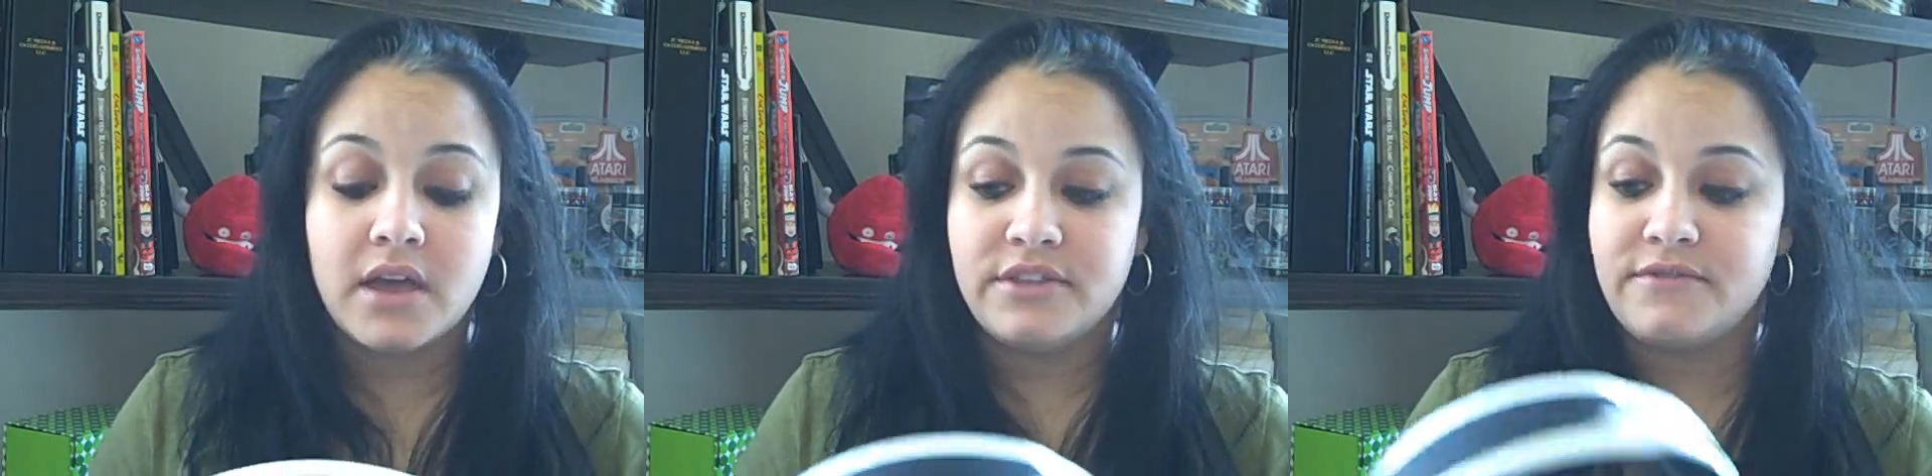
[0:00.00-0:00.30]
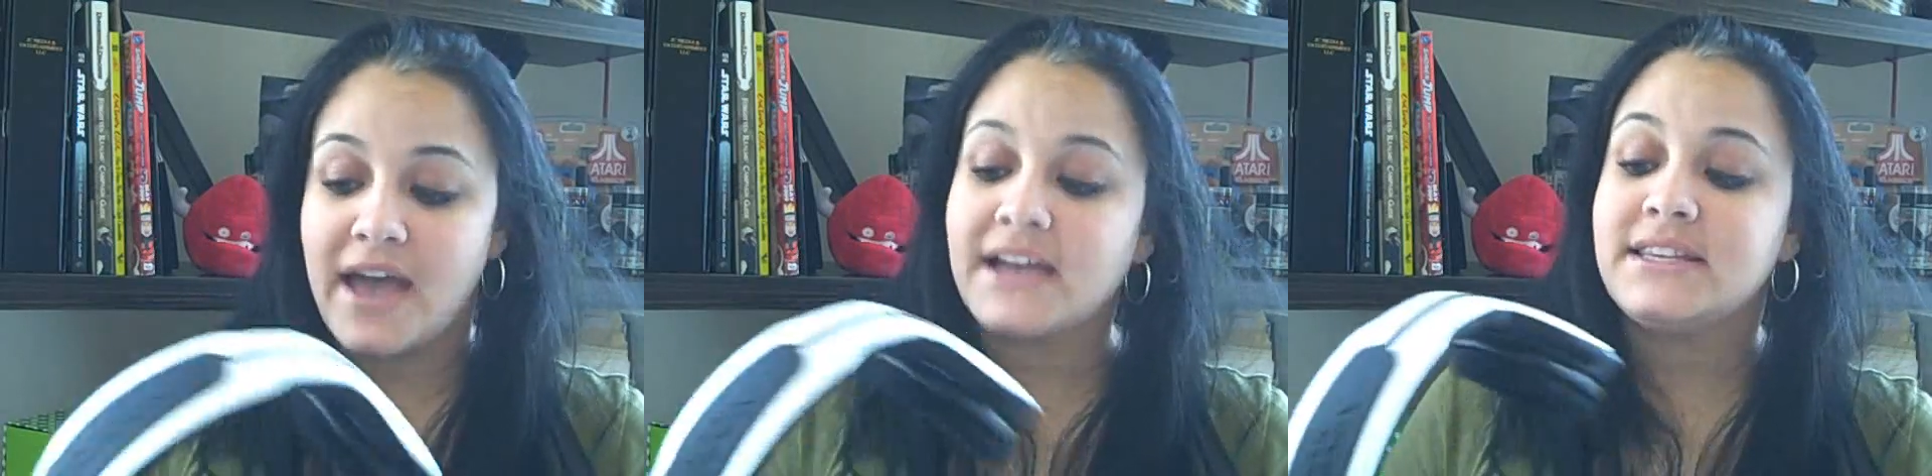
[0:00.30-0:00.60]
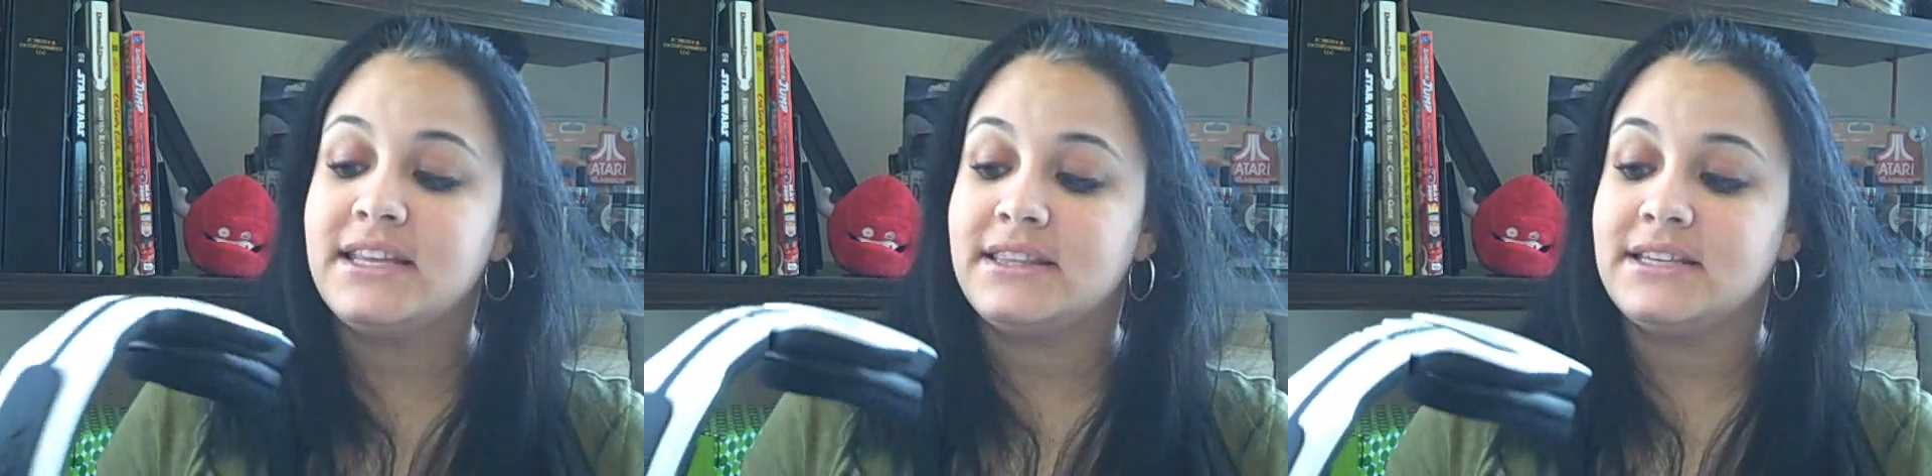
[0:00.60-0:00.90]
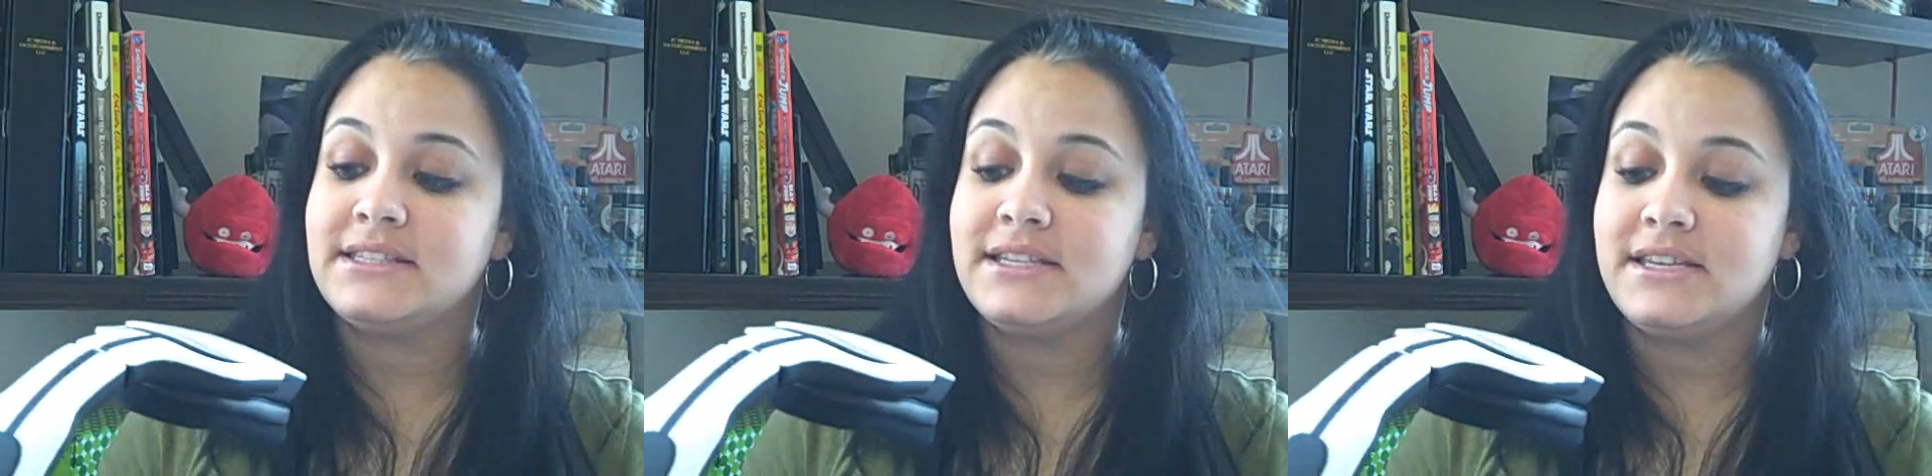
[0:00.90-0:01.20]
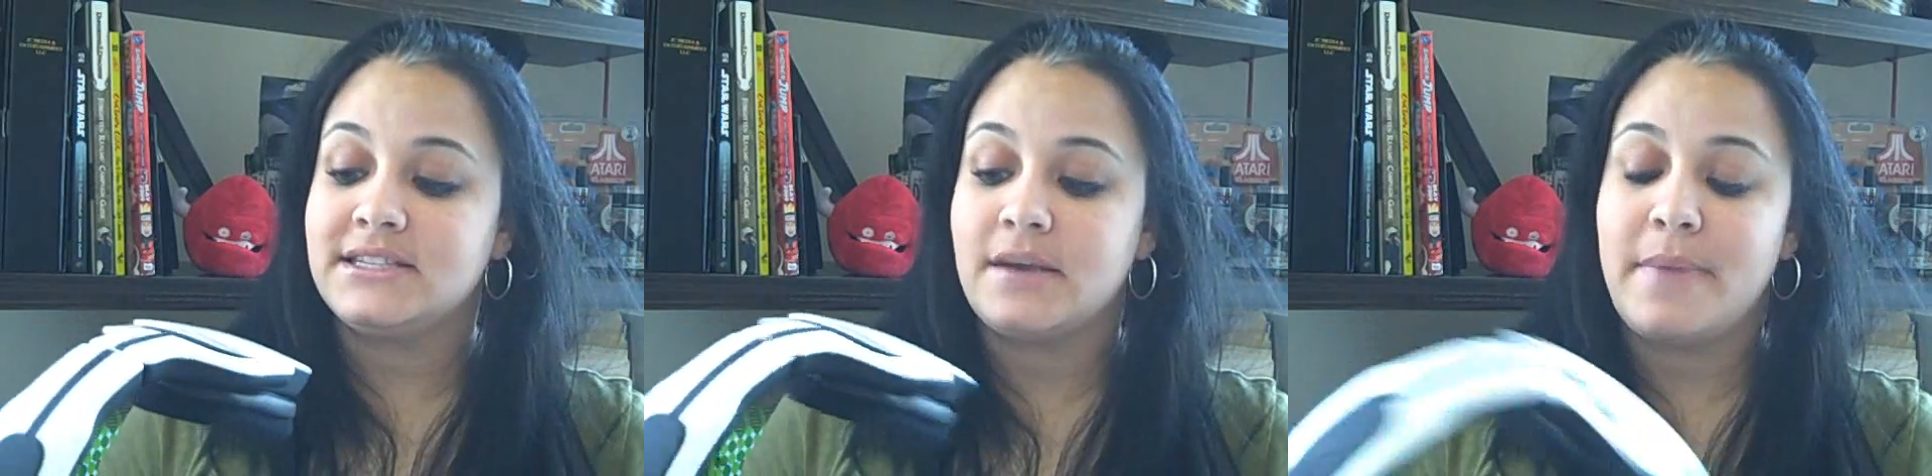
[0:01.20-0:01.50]
The fact that this
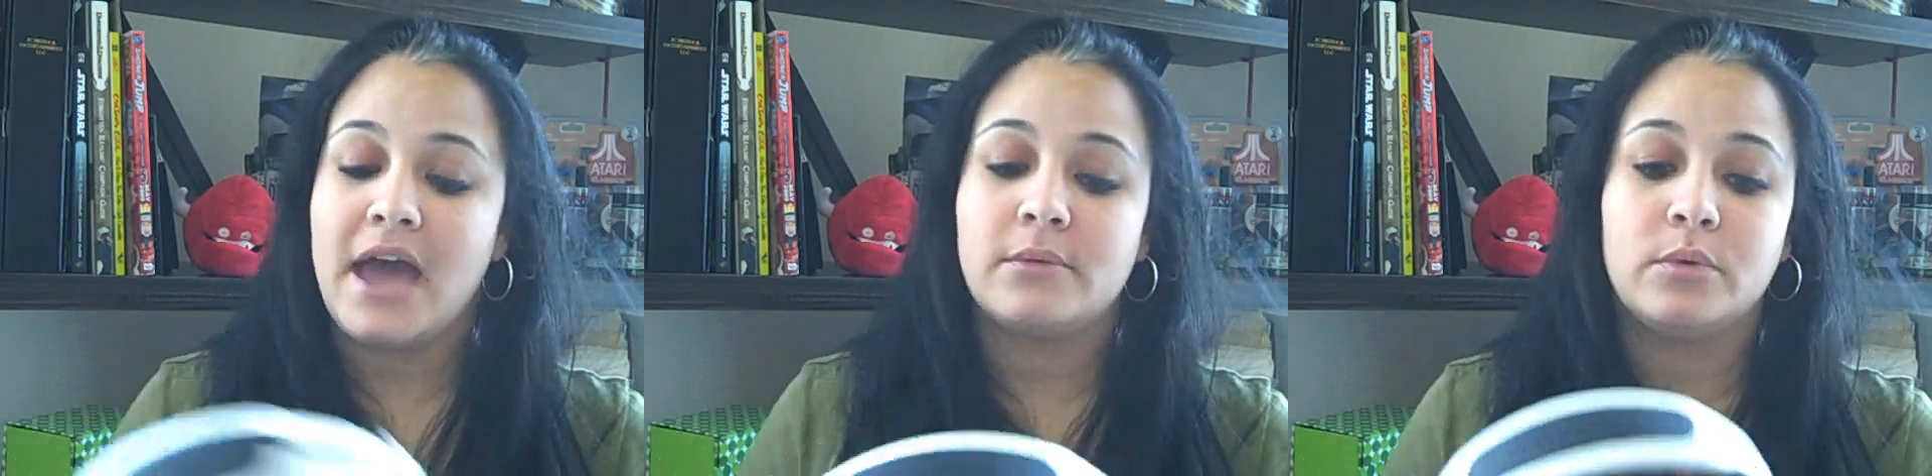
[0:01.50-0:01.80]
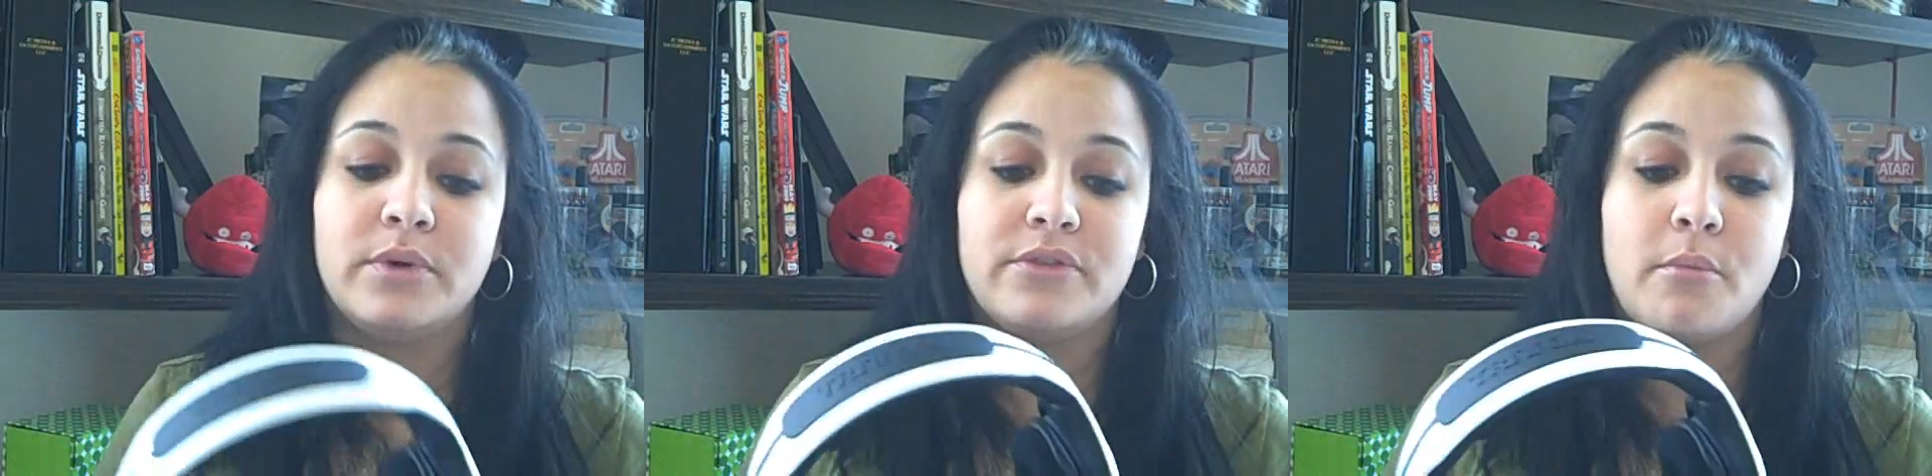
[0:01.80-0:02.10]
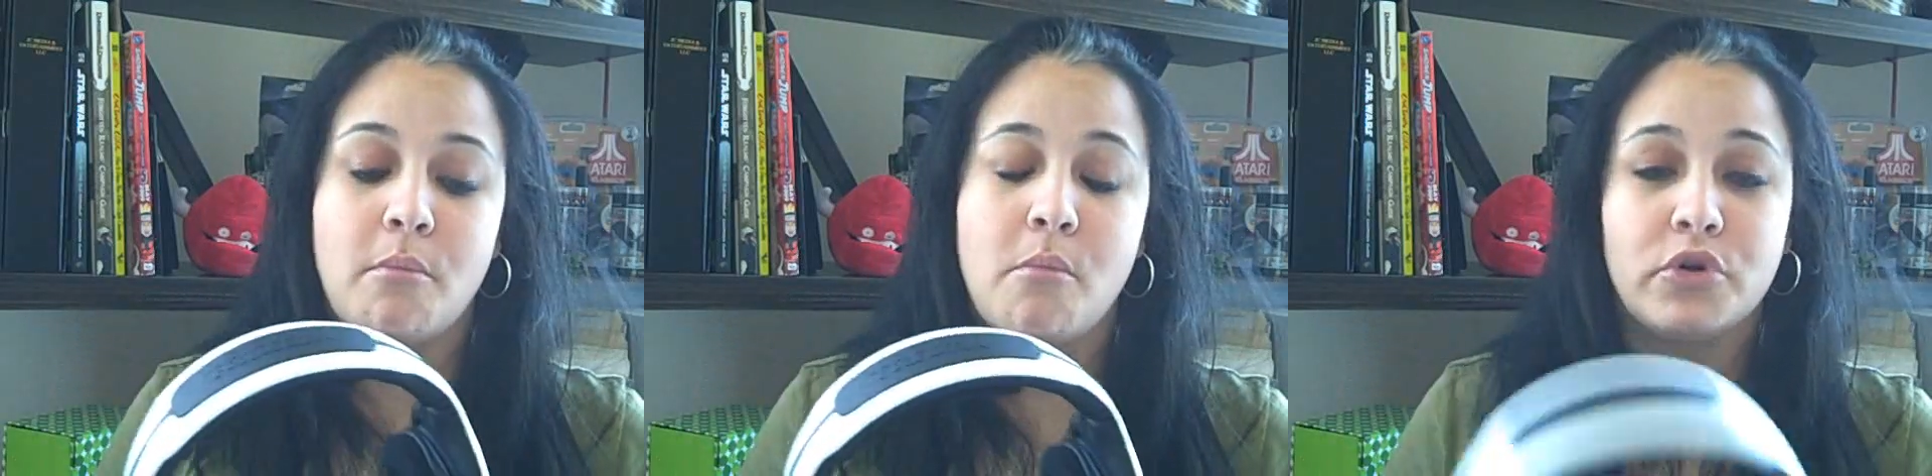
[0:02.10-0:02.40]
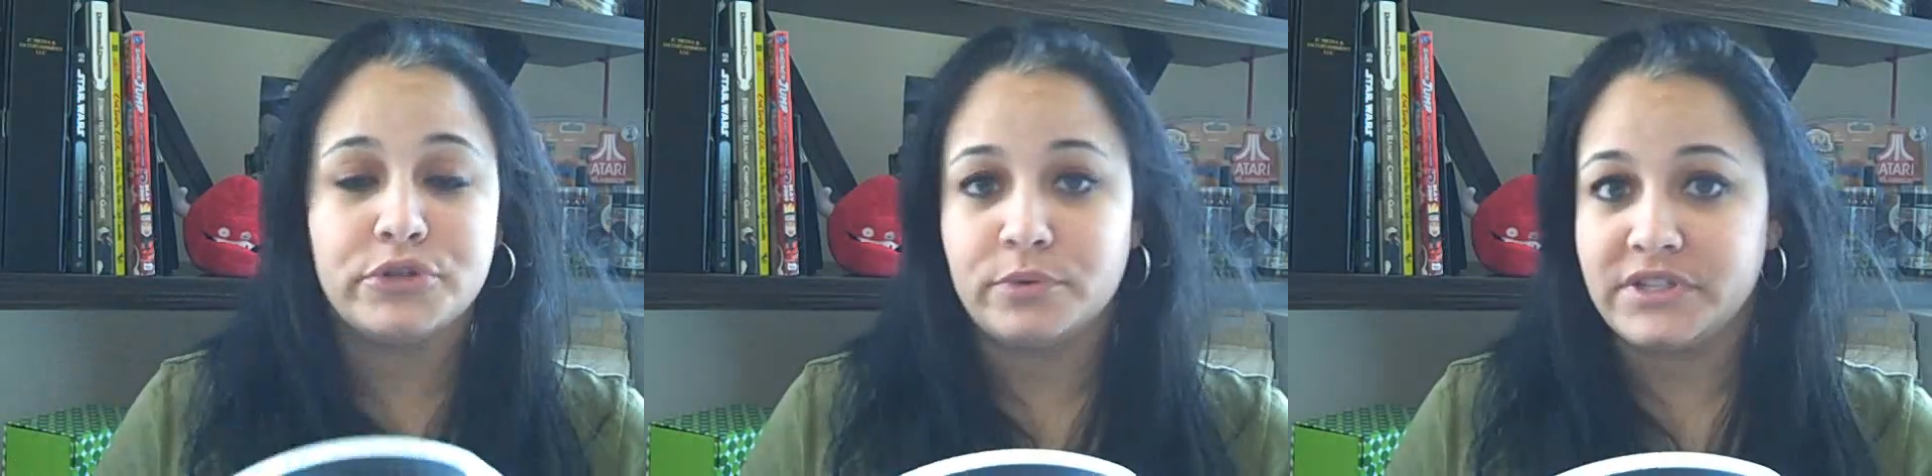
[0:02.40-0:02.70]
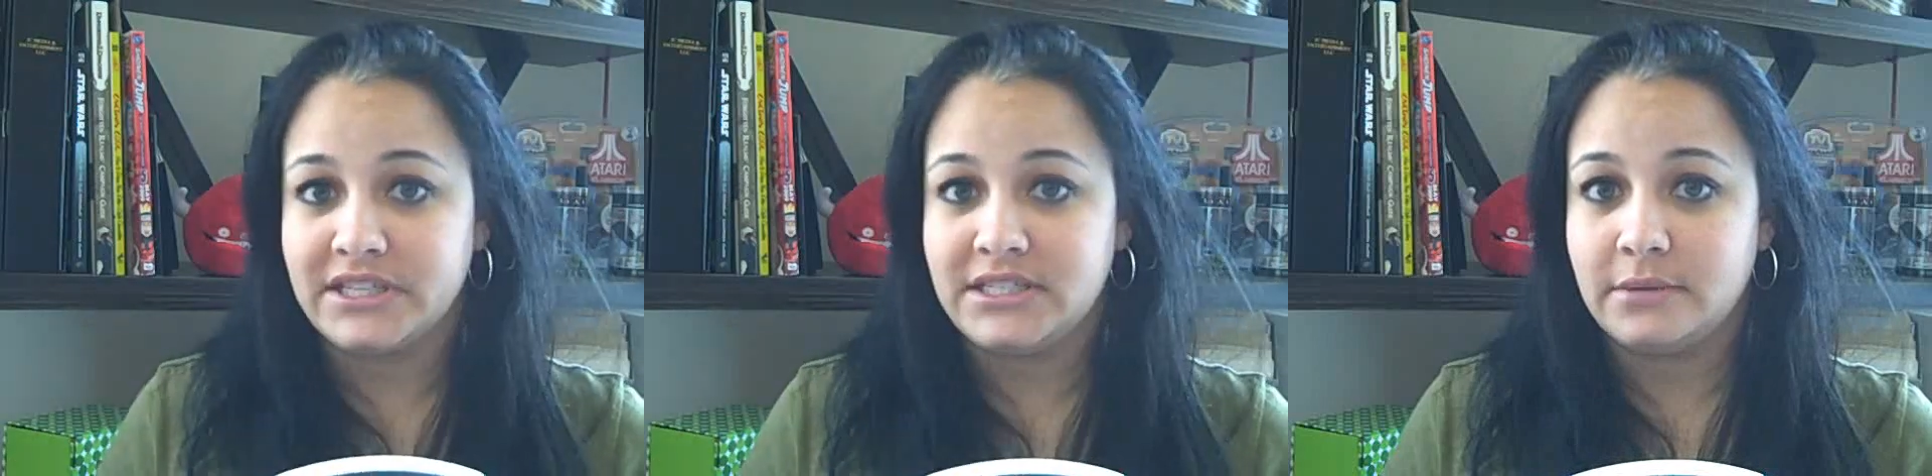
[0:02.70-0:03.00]
is compatible with multiple
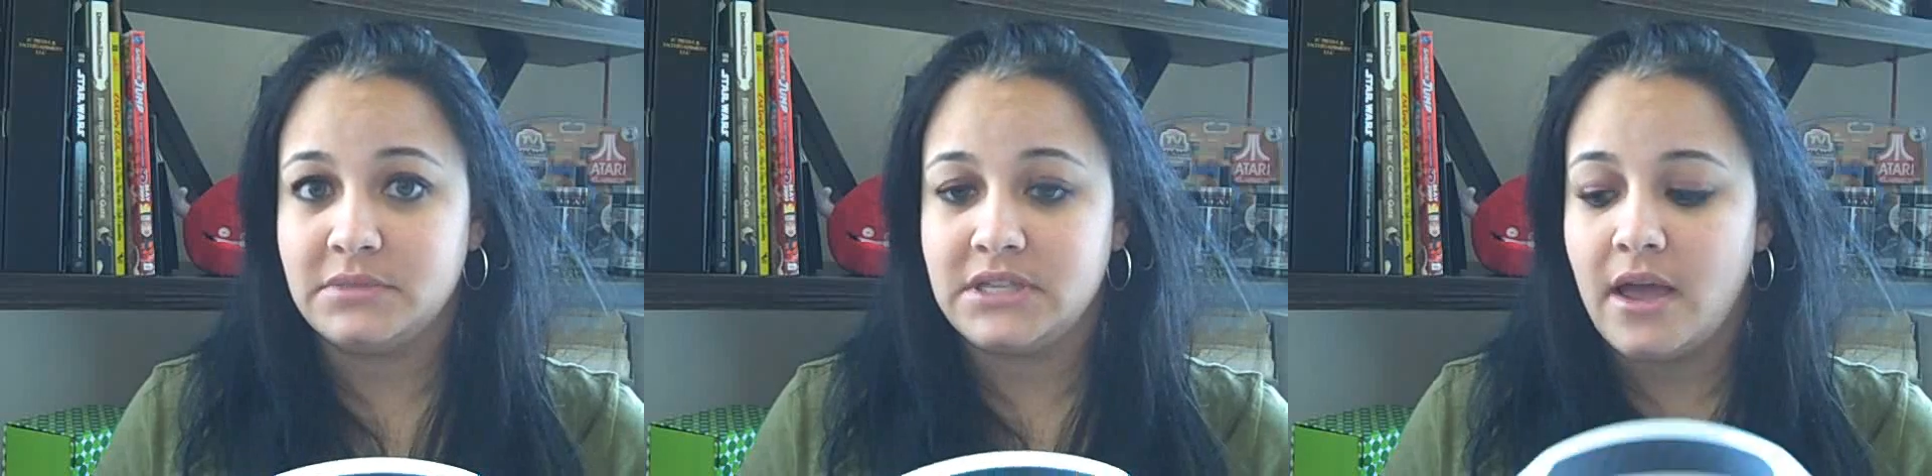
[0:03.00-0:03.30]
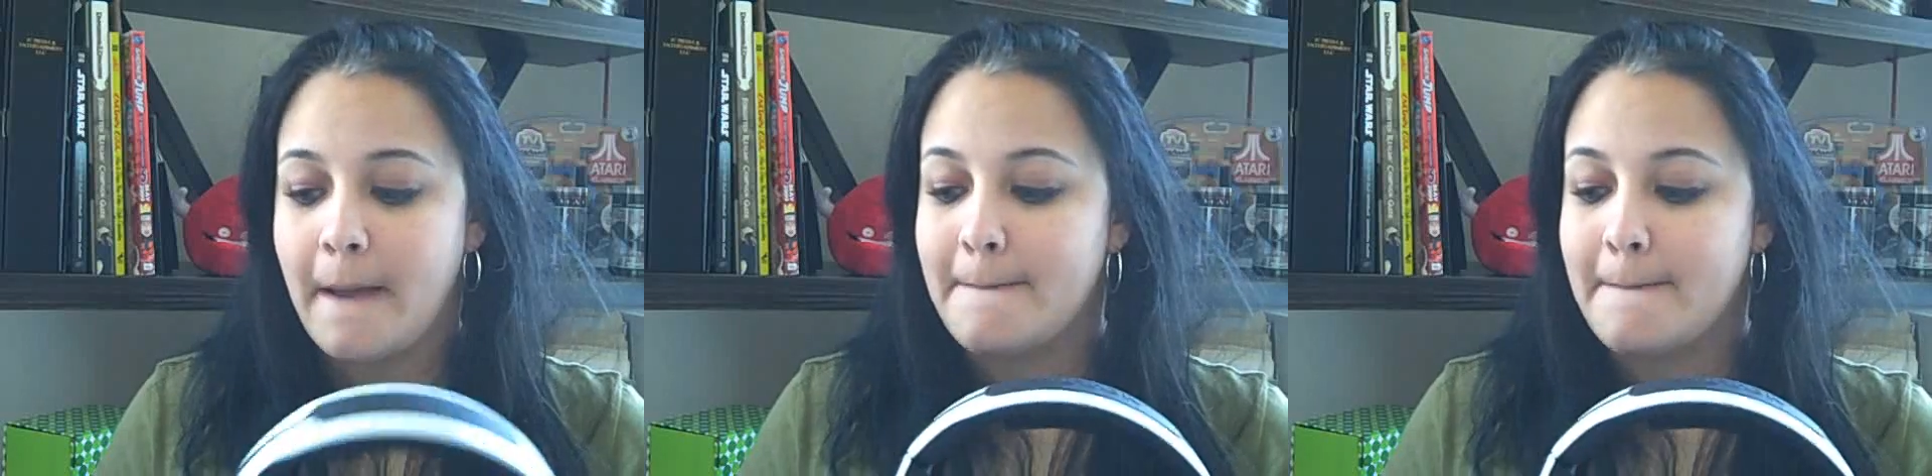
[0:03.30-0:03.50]
systems